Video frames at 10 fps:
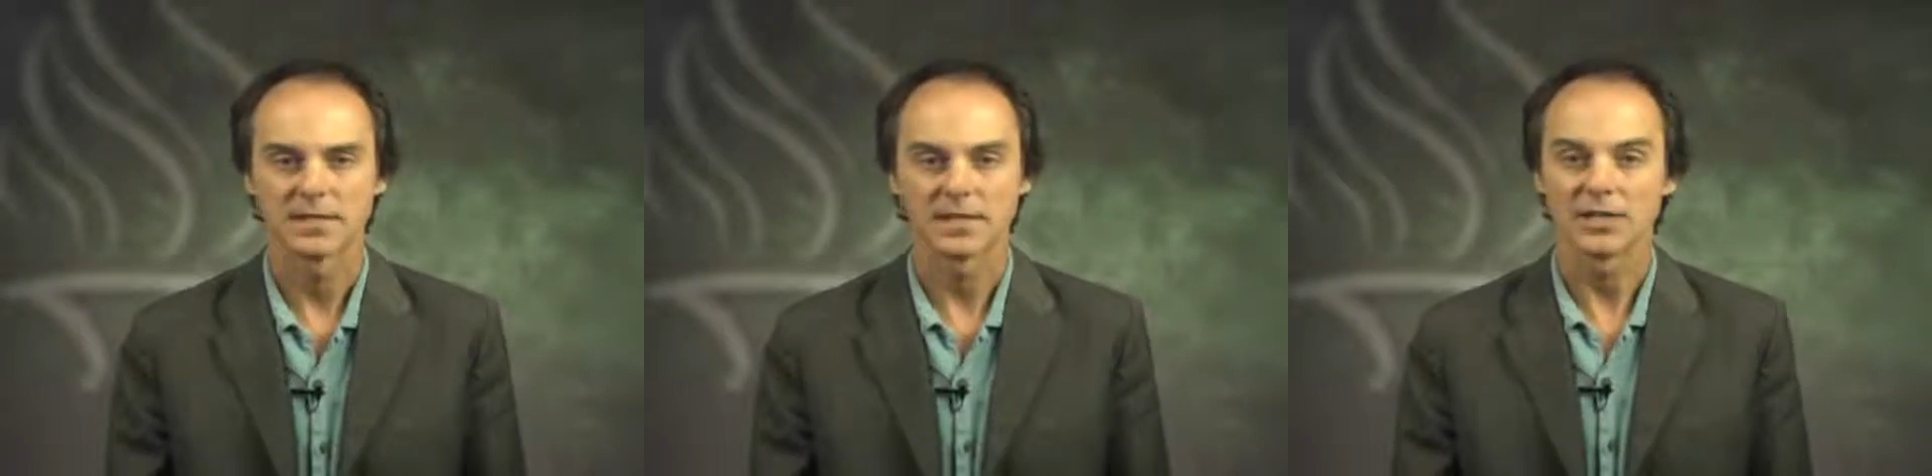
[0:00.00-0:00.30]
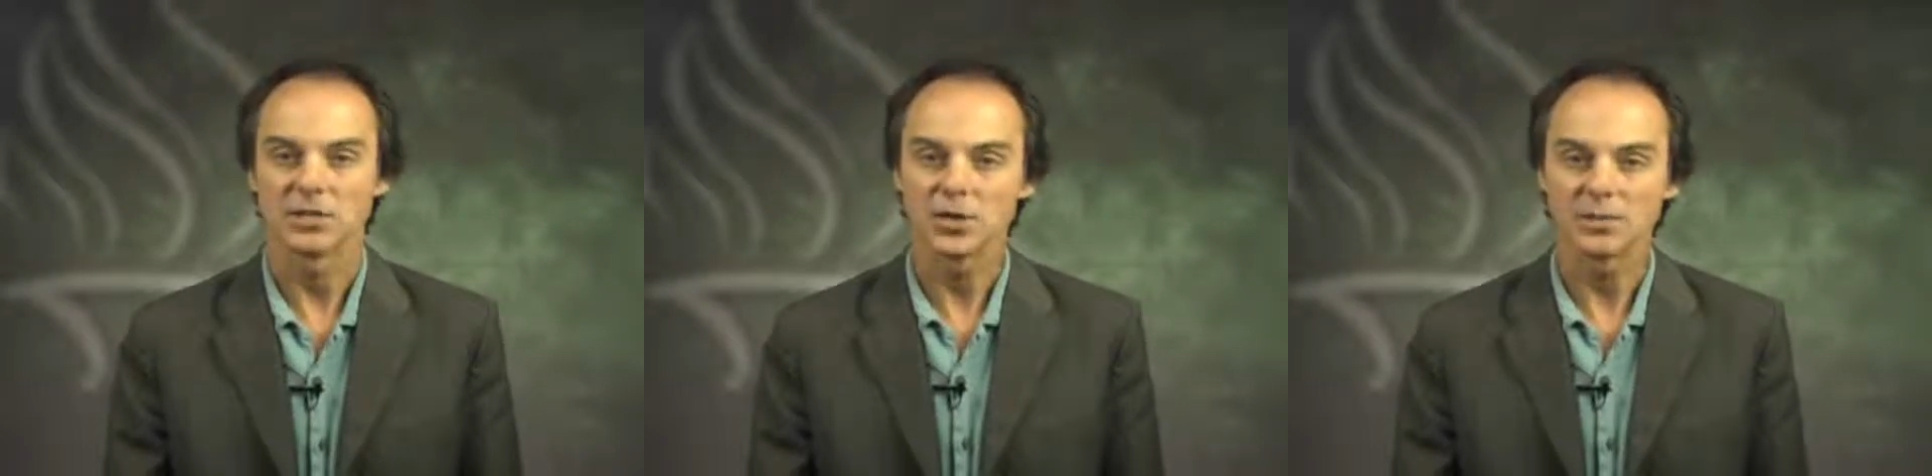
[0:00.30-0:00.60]

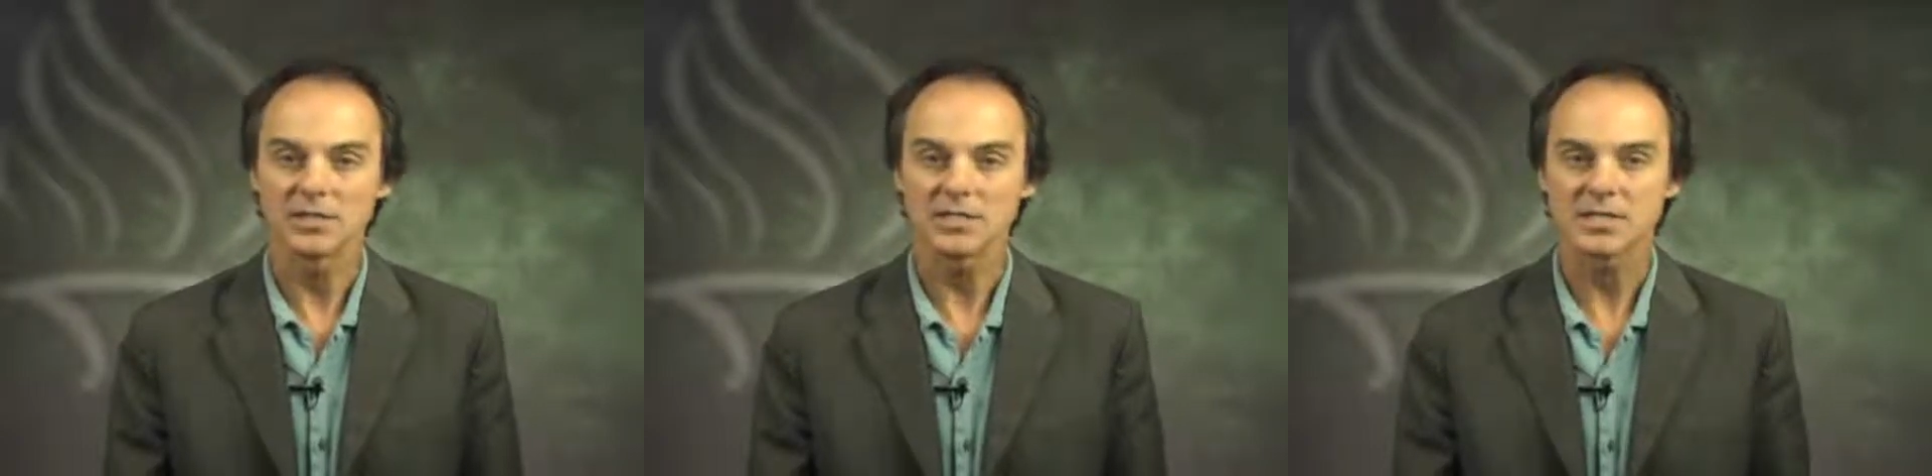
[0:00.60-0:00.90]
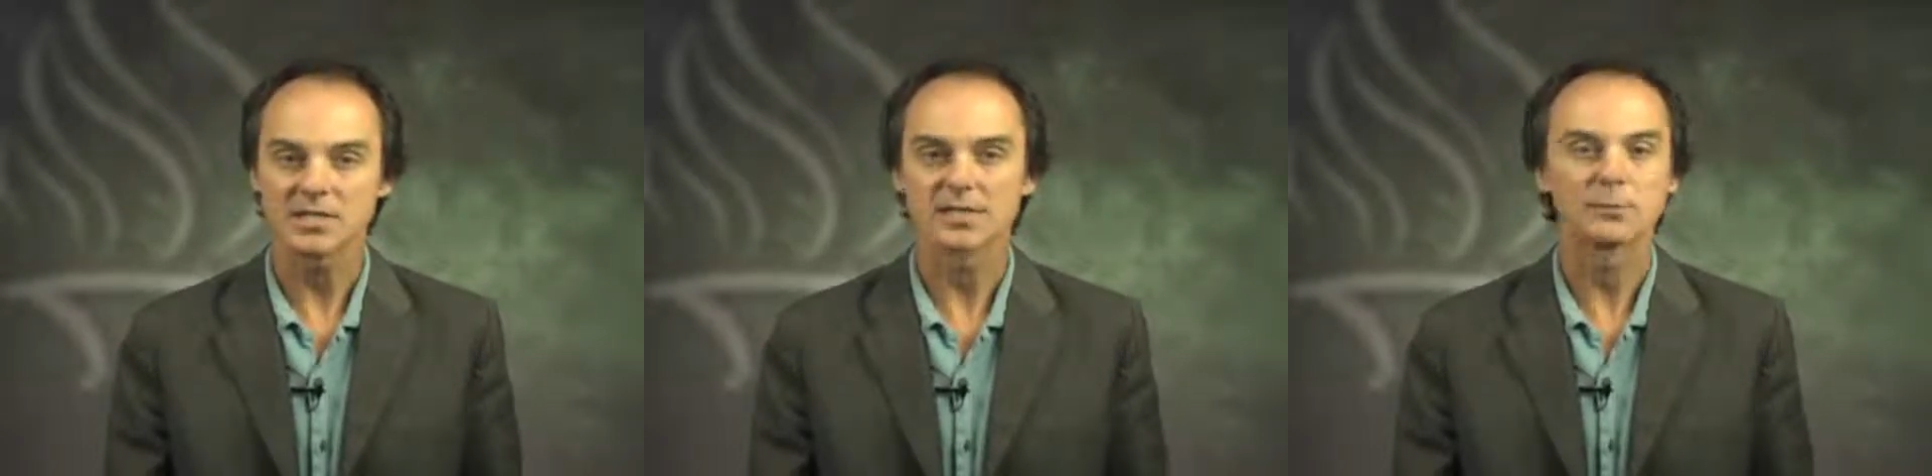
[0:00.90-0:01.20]
In humans,
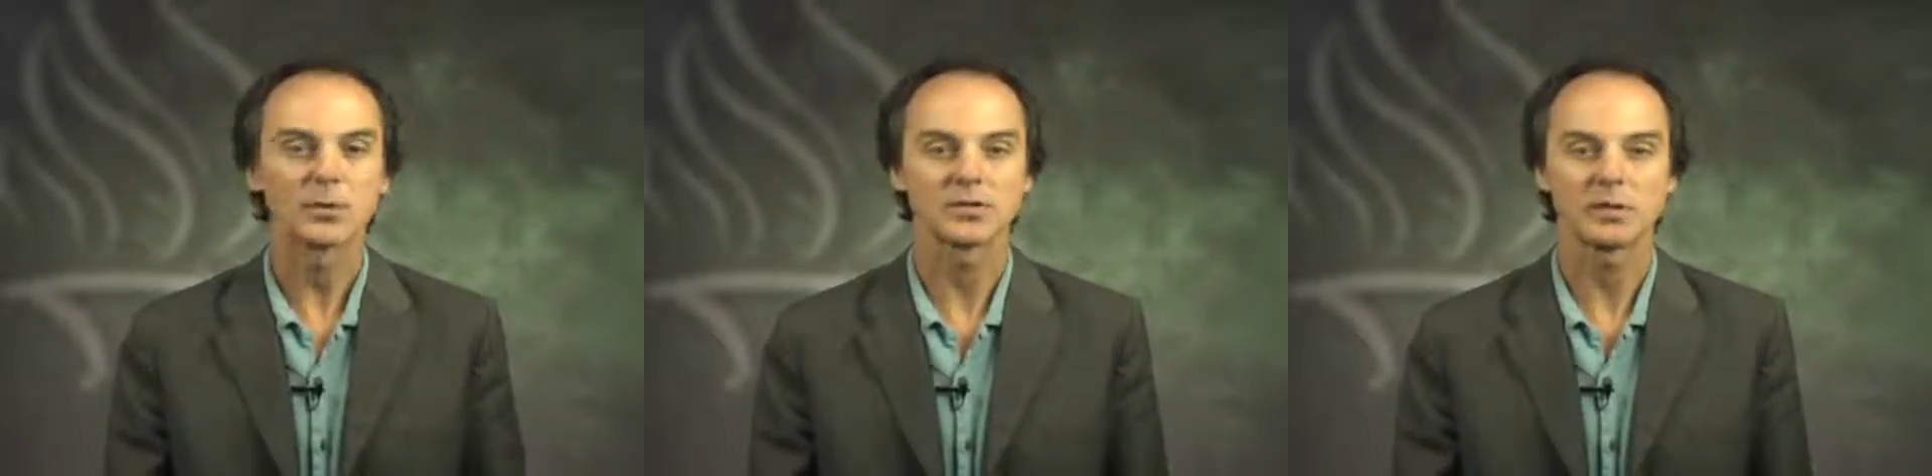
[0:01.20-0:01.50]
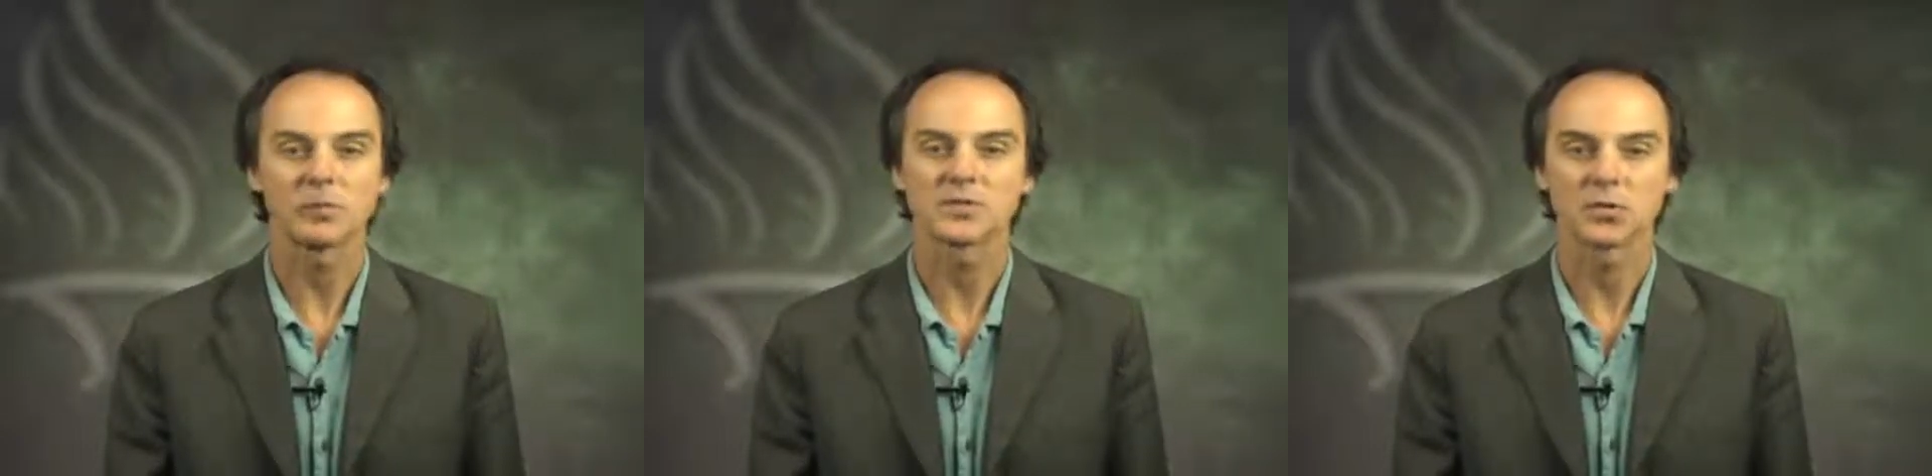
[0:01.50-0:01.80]
the diploid
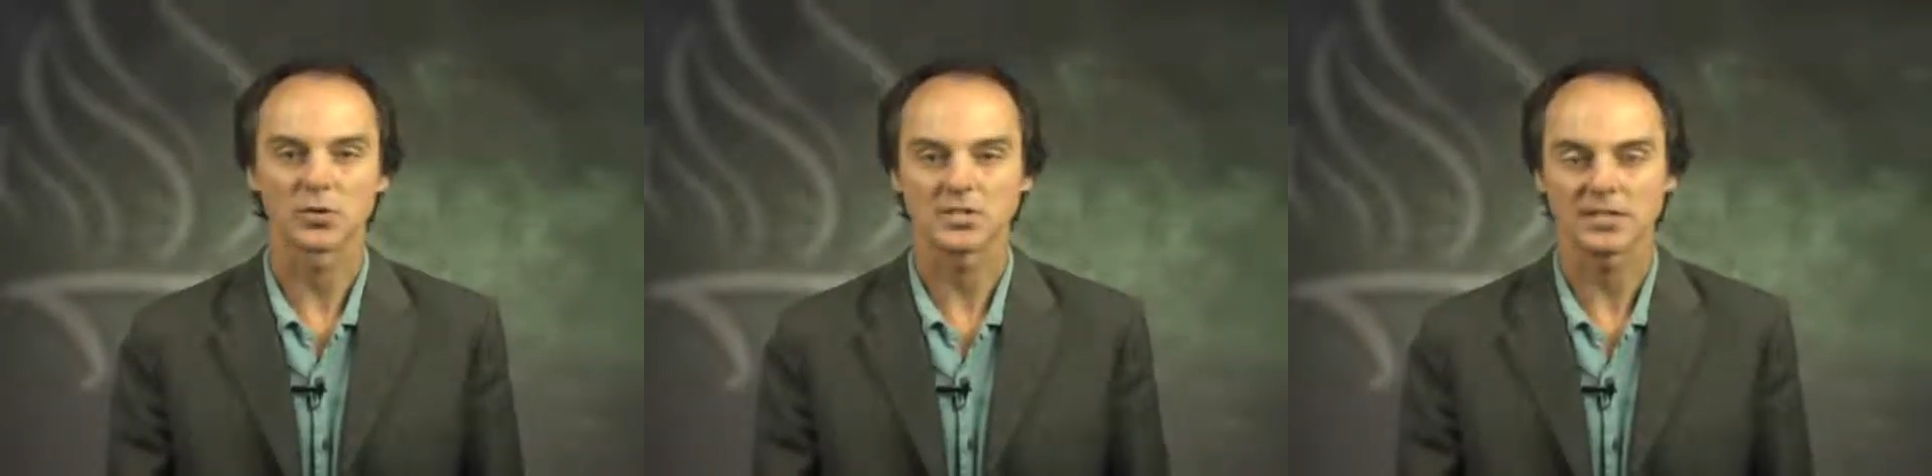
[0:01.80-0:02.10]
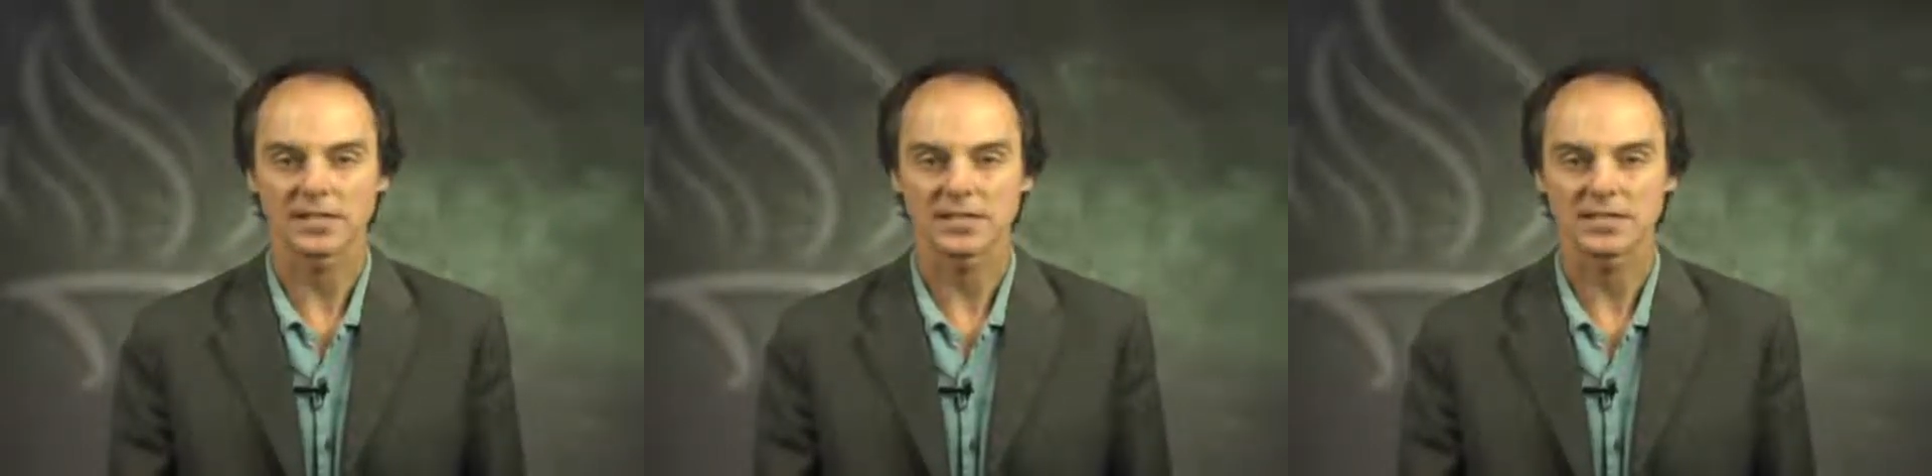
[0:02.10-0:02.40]
number is
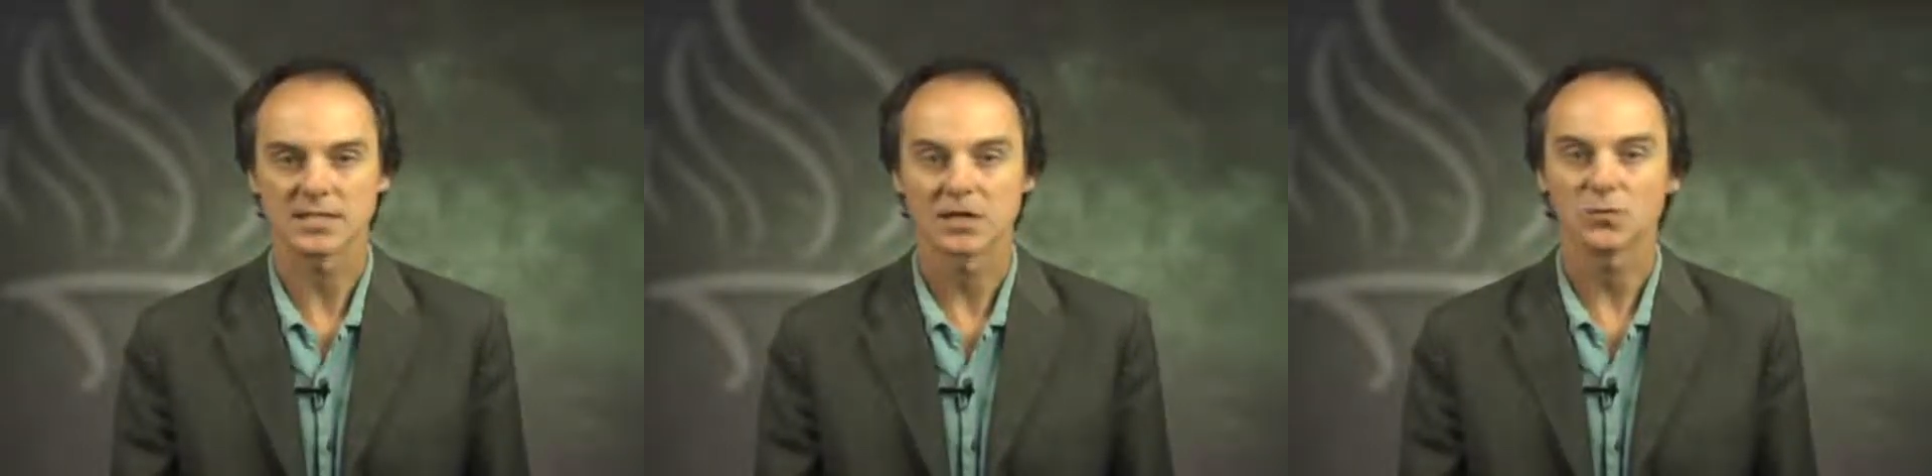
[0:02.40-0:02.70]
46,